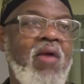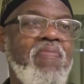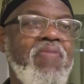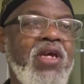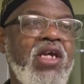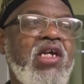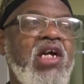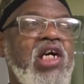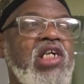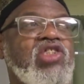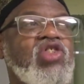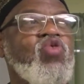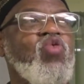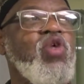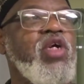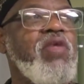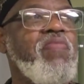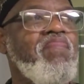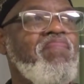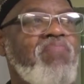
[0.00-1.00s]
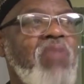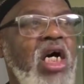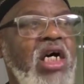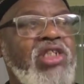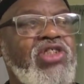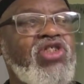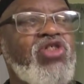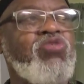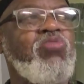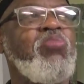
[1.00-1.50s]
Because we
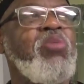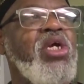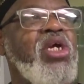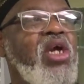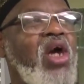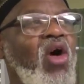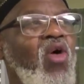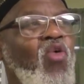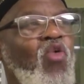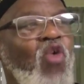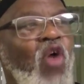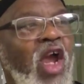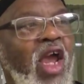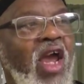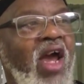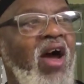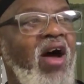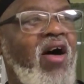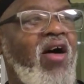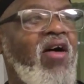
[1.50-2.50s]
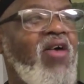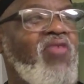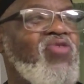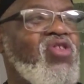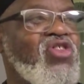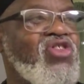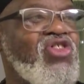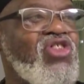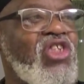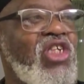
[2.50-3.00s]
must be aware of
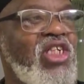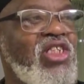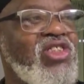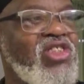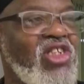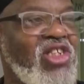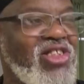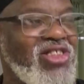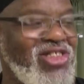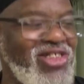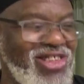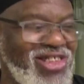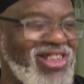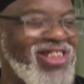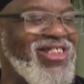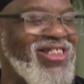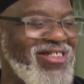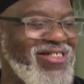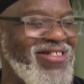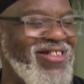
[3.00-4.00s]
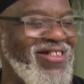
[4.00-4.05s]
the seasons,